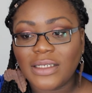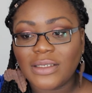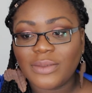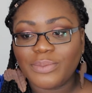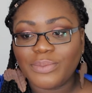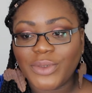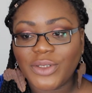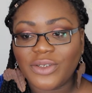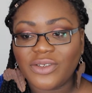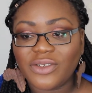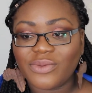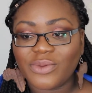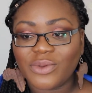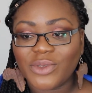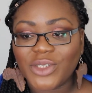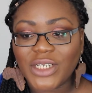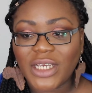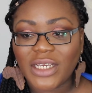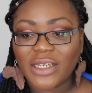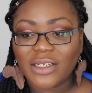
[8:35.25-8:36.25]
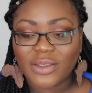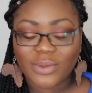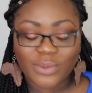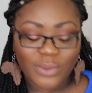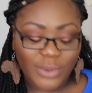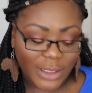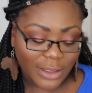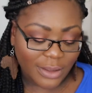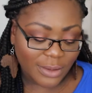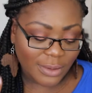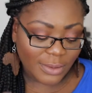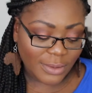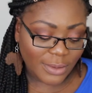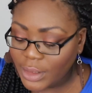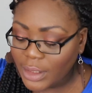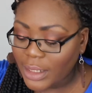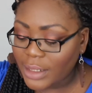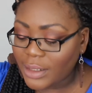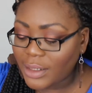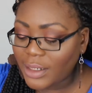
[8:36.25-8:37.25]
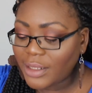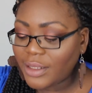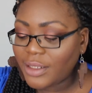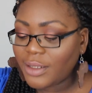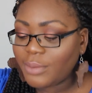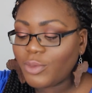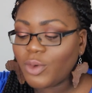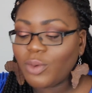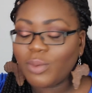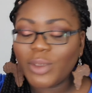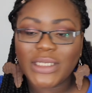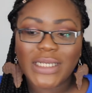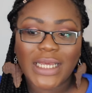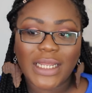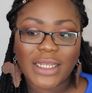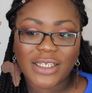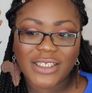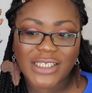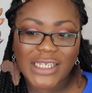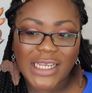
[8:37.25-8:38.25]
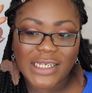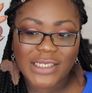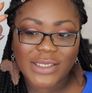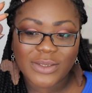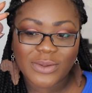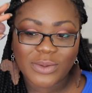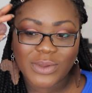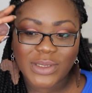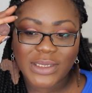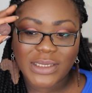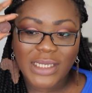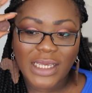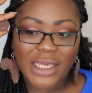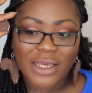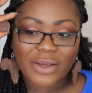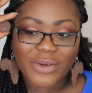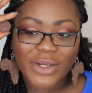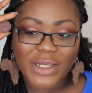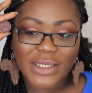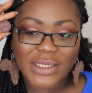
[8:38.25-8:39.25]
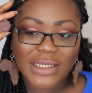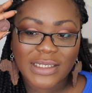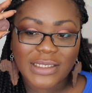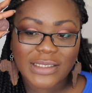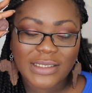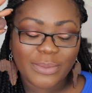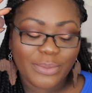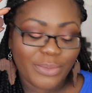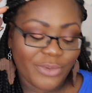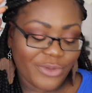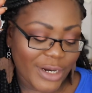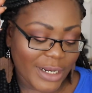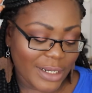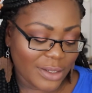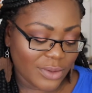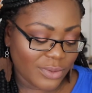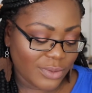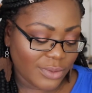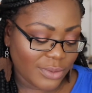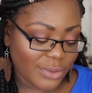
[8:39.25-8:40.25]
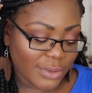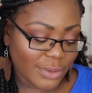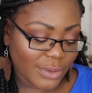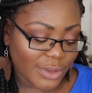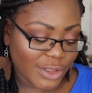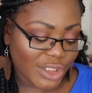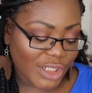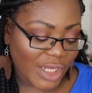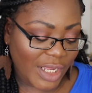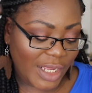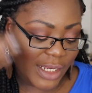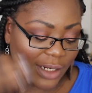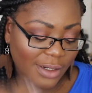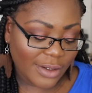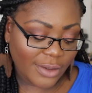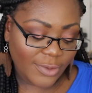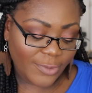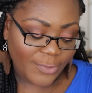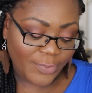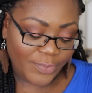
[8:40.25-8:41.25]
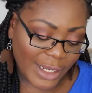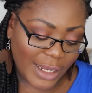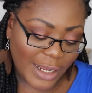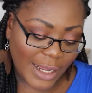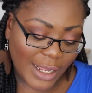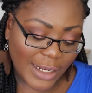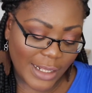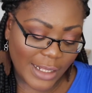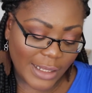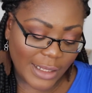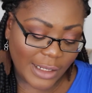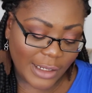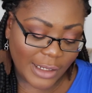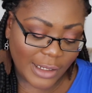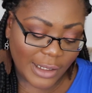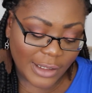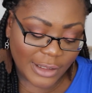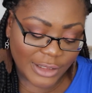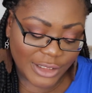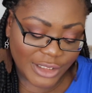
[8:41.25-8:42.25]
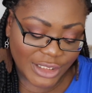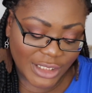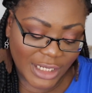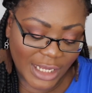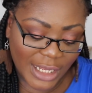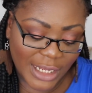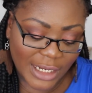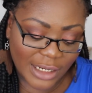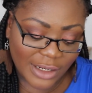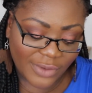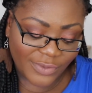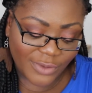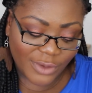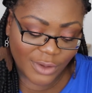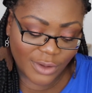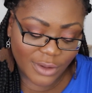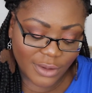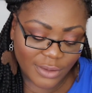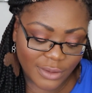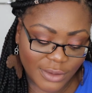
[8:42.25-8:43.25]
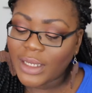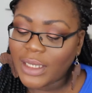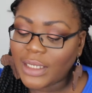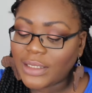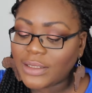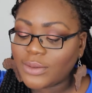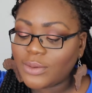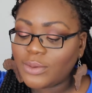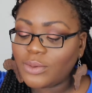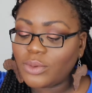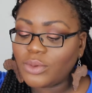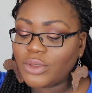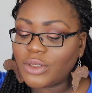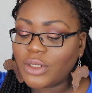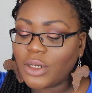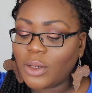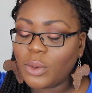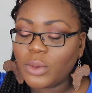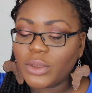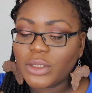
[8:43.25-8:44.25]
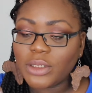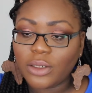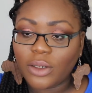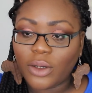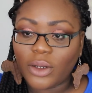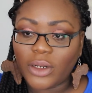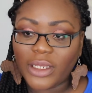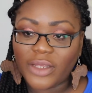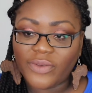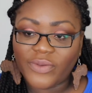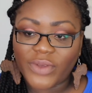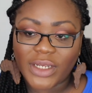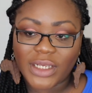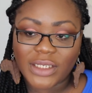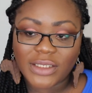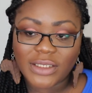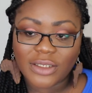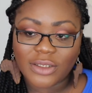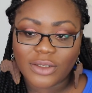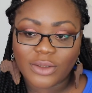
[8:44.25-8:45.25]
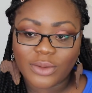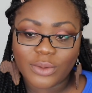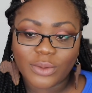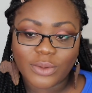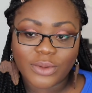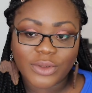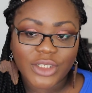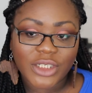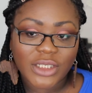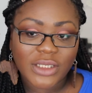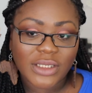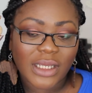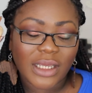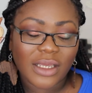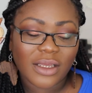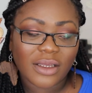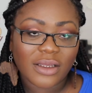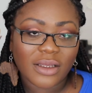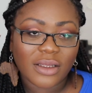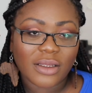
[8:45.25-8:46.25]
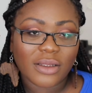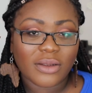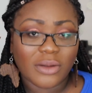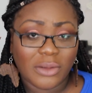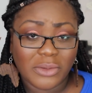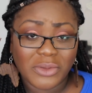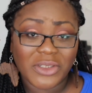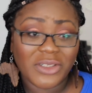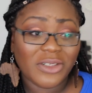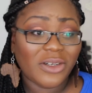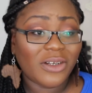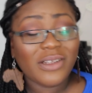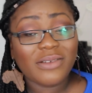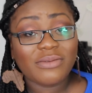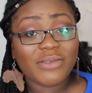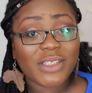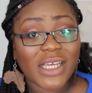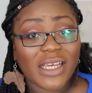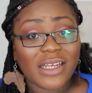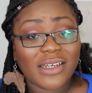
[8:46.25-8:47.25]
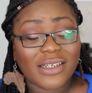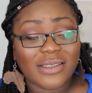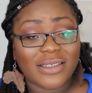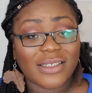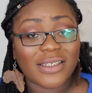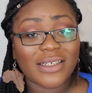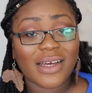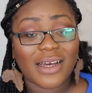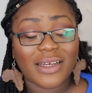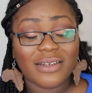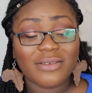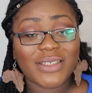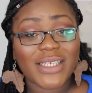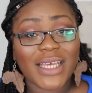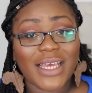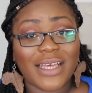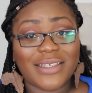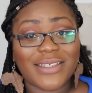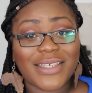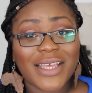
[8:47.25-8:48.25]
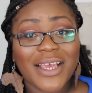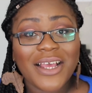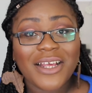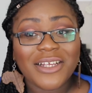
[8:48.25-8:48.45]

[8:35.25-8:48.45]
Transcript: It's a beautiful shade as well. Another more metallic shade is called Secret, and it's a brown shade. And then the last shade I've got is called Golden Olive, and that's a gorgeous, like, golden olive shade, as it kind of says.